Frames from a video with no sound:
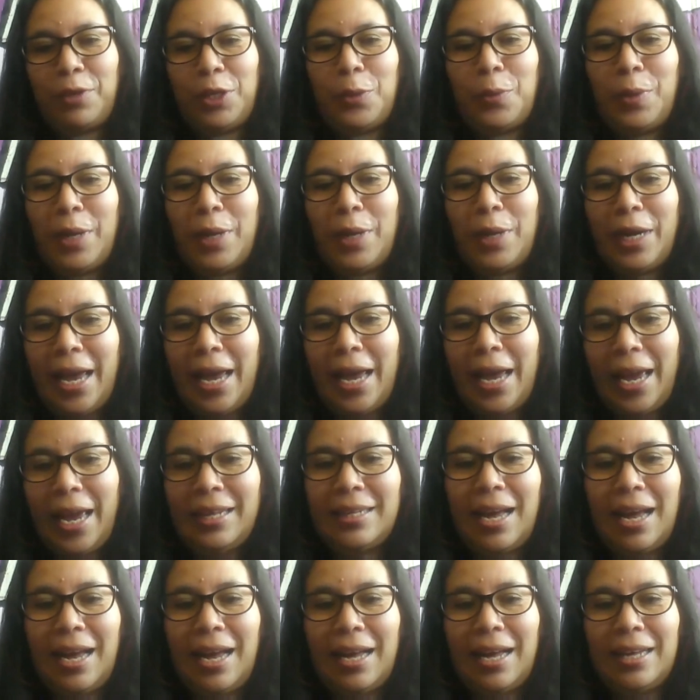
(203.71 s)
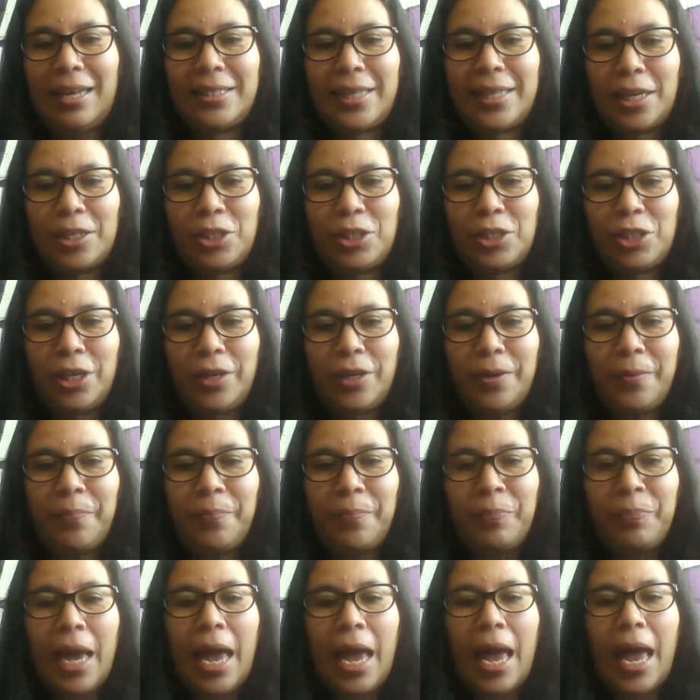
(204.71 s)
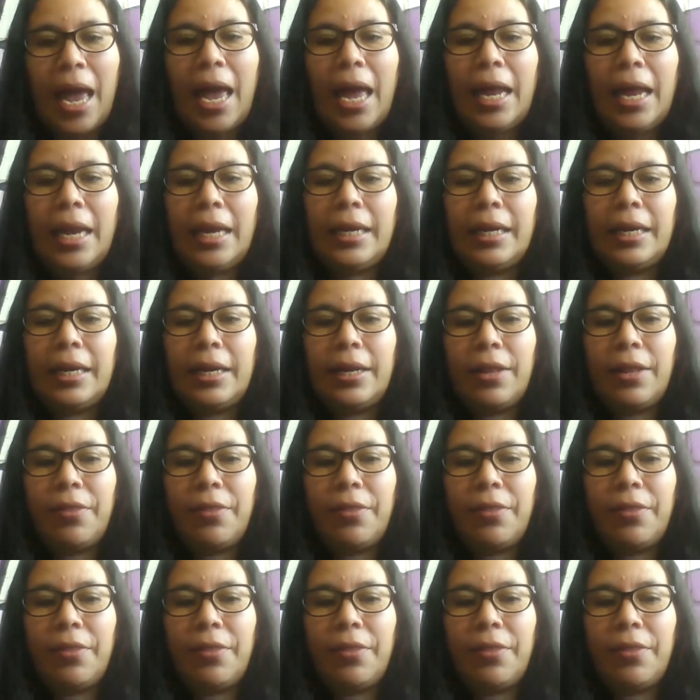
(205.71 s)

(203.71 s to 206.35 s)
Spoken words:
minutes of Q&A session,